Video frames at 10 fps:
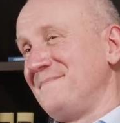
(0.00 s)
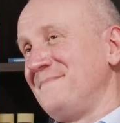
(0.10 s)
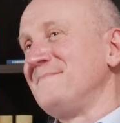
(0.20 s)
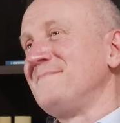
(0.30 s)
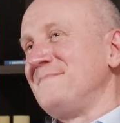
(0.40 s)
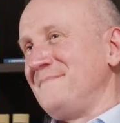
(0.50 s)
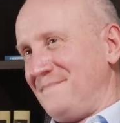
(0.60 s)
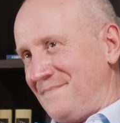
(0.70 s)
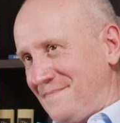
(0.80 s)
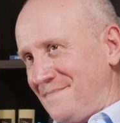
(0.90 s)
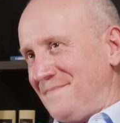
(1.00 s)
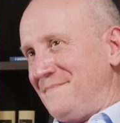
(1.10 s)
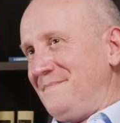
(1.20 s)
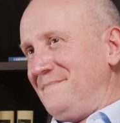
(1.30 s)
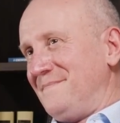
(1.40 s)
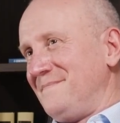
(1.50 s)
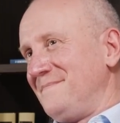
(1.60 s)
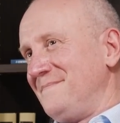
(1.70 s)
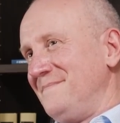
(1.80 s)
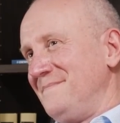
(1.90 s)
your content won't get
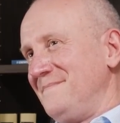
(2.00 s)
heard.